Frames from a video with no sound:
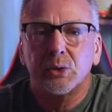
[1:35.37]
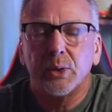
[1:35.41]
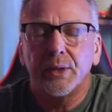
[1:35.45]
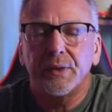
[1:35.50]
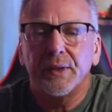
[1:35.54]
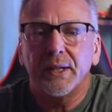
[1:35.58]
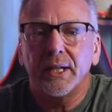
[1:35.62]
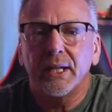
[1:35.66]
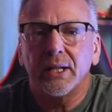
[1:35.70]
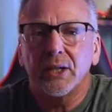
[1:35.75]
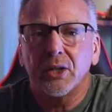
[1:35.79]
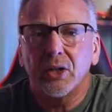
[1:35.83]
So I
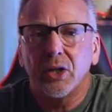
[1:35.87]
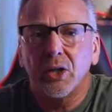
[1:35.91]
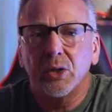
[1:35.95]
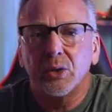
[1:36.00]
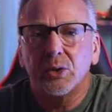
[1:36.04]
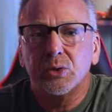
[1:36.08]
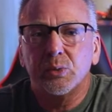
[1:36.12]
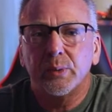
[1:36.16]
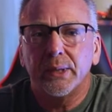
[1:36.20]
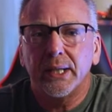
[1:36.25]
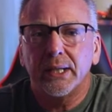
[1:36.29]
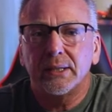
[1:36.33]
think it
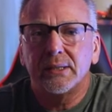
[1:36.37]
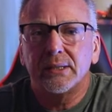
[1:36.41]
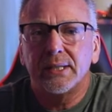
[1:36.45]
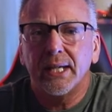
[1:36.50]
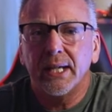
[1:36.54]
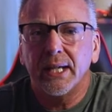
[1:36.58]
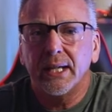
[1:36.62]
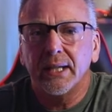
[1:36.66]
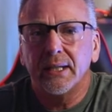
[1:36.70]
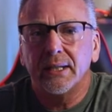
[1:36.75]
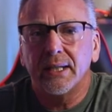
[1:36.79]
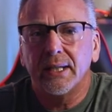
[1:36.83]
goes without
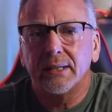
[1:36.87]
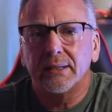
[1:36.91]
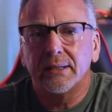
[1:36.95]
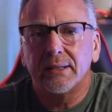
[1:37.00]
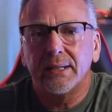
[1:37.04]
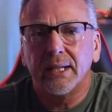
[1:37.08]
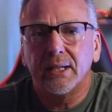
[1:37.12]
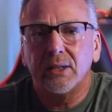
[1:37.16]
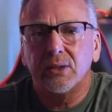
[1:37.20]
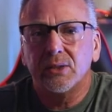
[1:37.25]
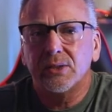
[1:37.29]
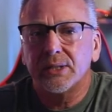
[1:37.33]
saying that
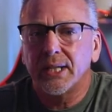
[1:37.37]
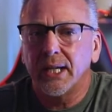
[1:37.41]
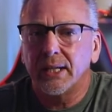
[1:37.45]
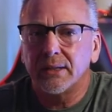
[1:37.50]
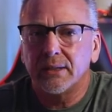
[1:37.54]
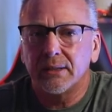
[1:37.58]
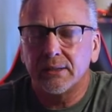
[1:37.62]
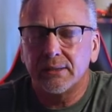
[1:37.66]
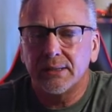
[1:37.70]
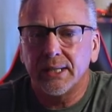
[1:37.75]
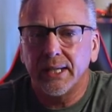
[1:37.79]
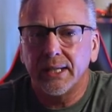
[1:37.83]
Dell's got
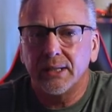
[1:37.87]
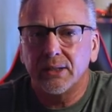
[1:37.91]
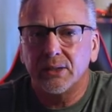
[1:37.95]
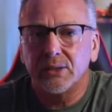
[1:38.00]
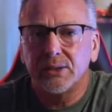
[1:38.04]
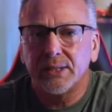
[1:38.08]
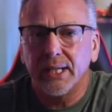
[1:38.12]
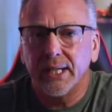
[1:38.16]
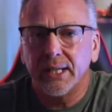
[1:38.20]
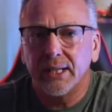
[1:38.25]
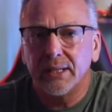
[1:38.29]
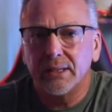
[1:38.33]
the
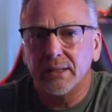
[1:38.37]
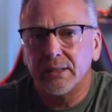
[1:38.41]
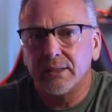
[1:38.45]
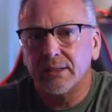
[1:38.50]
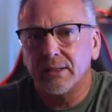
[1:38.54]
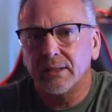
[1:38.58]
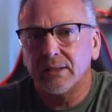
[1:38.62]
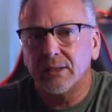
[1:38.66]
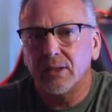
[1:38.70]
sales end